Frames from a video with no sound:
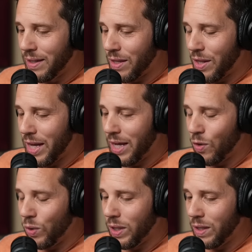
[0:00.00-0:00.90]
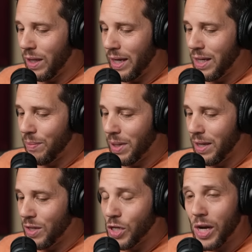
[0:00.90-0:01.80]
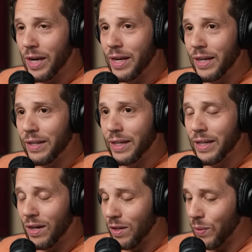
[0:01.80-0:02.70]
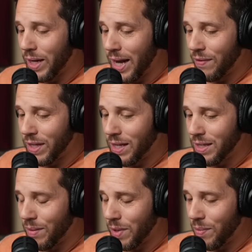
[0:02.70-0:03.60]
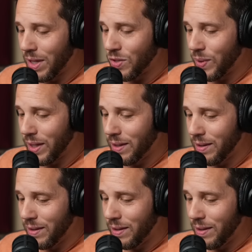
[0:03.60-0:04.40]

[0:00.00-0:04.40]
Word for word: They will end up getting the shot at Ilya at Halloween Havoc. That's coming up next week.